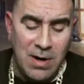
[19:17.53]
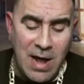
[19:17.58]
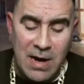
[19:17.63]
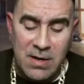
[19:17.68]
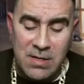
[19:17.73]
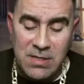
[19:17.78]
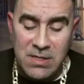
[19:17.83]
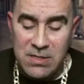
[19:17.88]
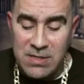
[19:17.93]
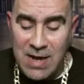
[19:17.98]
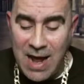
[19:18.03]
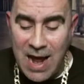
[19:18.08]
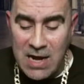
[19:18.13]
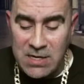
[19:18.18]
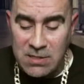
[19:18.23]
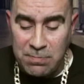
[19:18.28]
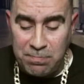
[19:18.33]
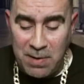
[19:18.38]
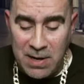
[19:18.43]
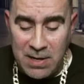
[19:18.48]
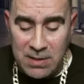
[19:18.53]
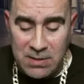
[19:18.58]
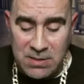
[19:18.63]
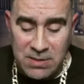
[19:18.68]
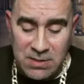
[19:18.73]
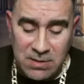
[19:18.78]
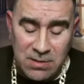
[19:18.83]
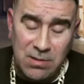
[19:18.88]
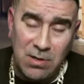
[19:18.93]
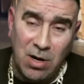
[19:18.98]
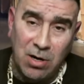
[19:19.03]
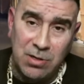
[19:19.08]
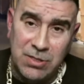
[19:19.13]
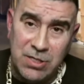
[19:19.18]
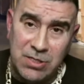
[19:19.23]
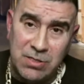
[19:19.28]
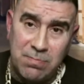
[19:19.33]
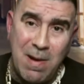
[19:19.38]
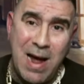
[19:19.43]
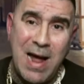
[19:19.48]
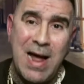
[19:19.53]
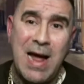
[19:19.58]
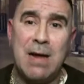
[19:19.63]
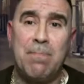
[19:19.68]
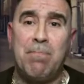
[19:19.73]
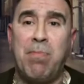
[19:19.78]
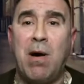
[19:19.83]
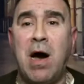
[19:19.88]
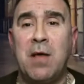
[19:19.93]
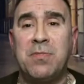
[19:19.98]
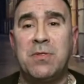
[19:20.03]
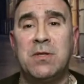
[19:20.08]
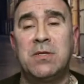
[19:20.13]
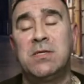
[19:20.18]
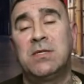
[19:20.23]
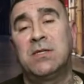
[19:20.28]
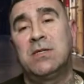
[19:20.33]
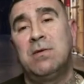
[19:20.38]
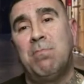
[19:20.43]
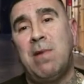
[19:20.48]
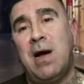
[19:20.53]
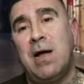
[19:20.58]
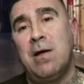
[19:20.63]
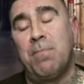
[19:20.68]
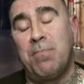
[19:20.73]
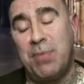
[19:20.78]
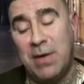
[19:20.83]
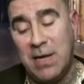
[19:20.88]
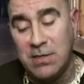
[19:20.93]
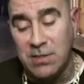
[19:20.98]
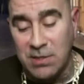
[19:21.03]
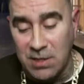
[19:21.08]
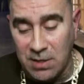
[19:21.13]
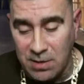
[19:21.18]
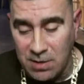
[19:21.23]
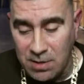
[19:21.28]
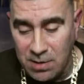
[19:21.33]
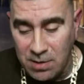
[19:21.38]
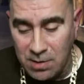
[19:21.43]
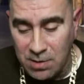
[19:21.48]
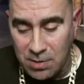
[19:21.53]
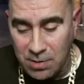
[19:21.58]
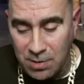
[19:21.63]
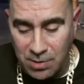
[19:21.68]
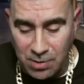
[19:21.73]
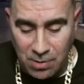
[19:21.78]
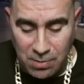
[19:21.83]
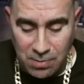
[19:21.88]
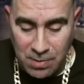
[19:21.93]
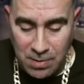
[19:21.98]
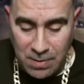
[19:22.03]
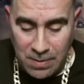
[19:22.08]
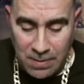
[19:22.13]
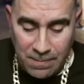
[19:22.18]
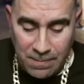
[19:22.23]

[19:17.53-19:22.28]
a lot of these aspects are just my hypothesis and my opinion, you know.